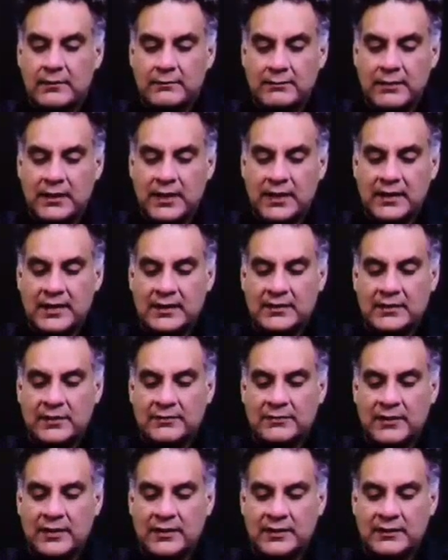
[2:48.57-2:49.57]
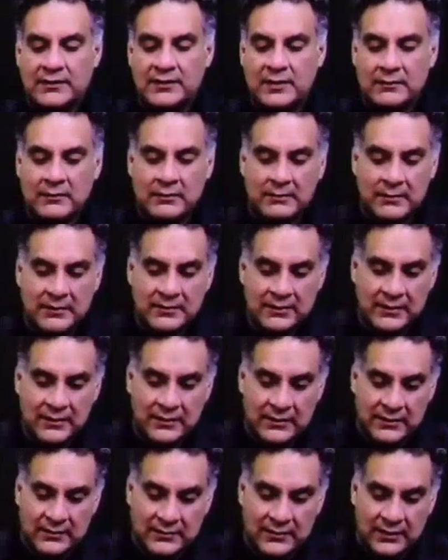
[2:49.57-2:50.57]
Plain X-ray findings can be missed in
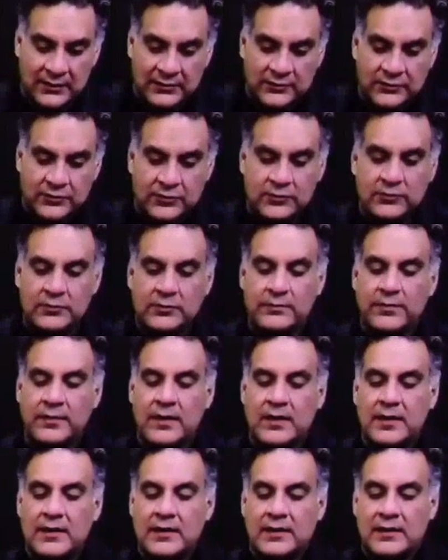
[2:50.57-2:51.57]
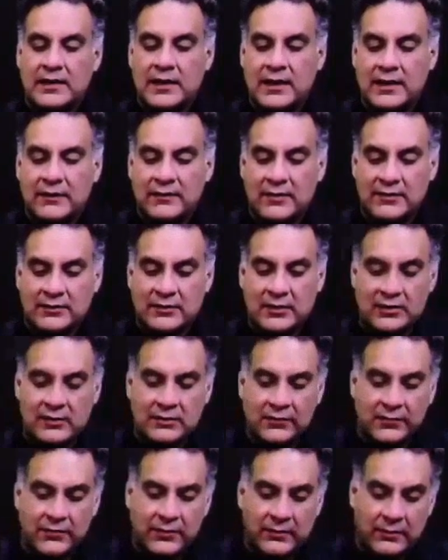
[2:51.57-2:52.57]
early stage, true.
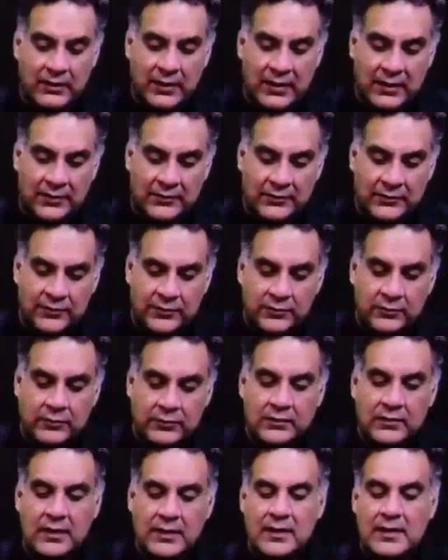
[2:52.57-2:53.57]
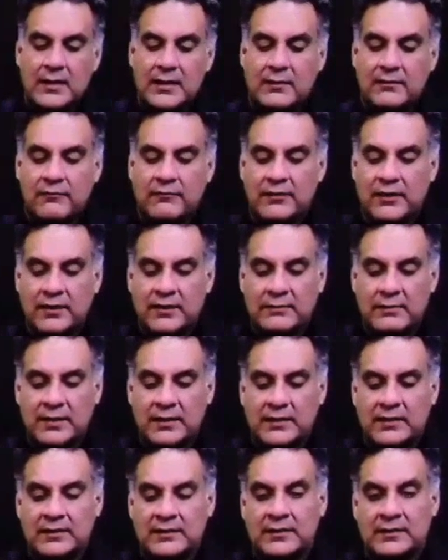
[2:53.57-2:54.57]
Avascular of femoral head, true. Weight
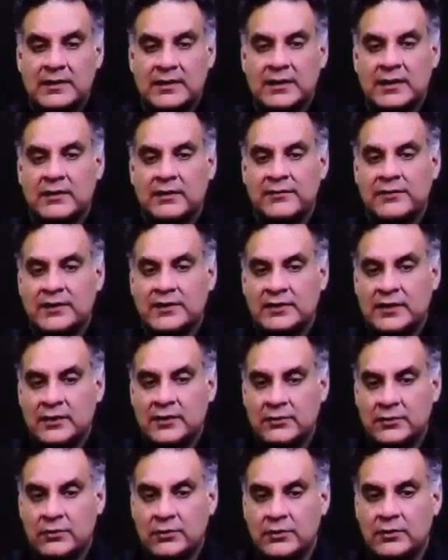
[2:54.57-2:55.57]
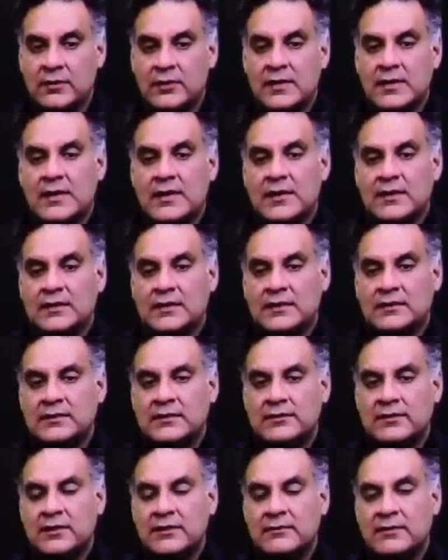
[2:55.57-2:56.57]
bearing is indicated of exercise, no.
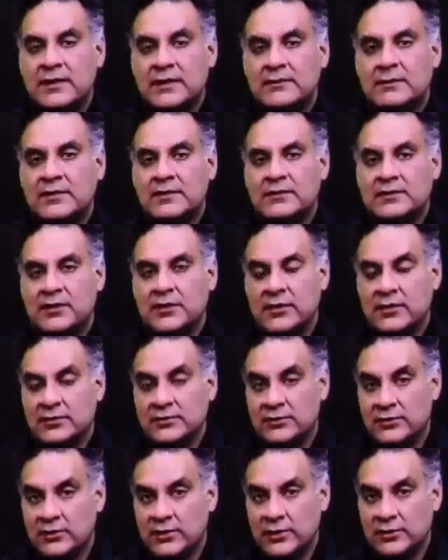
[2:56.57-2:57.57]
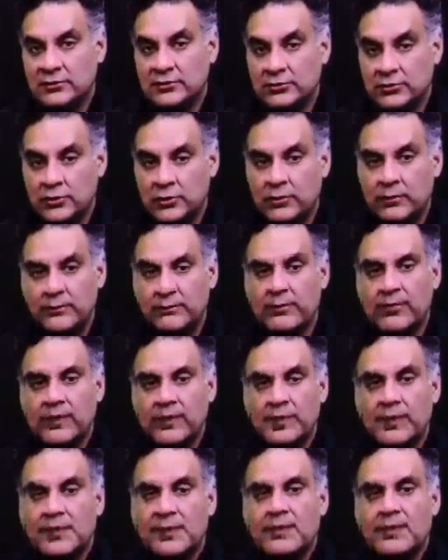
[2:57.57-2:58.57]
Conservative management steroids, no.
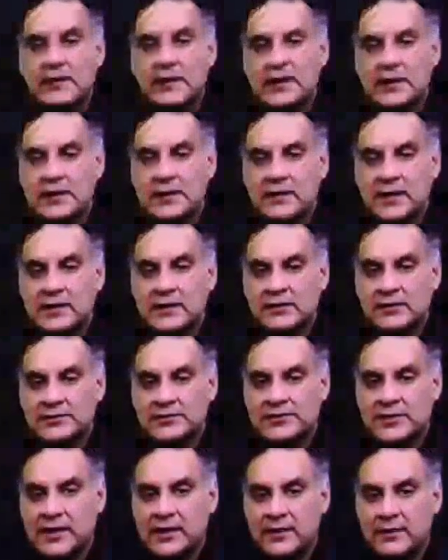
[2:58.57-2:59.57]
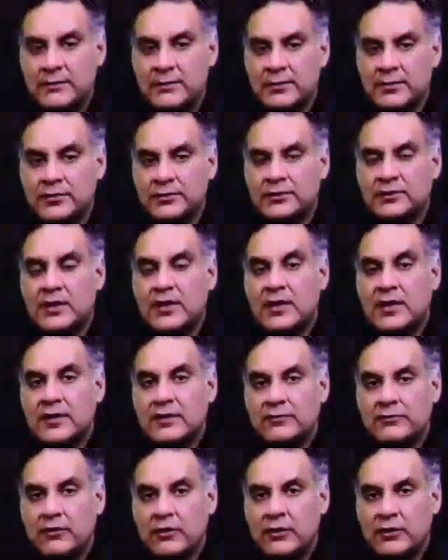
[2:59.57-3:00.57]
In a case of child abuse,
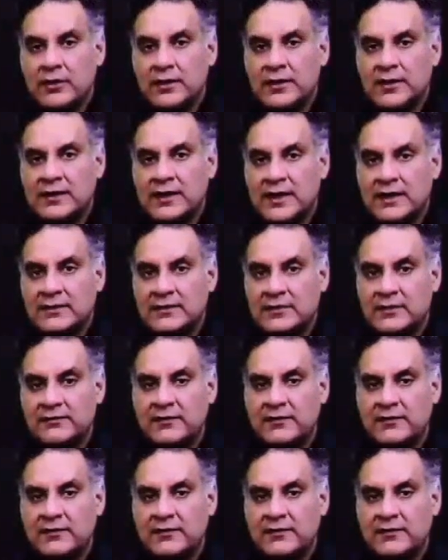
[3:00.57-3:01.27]
following are the X-ray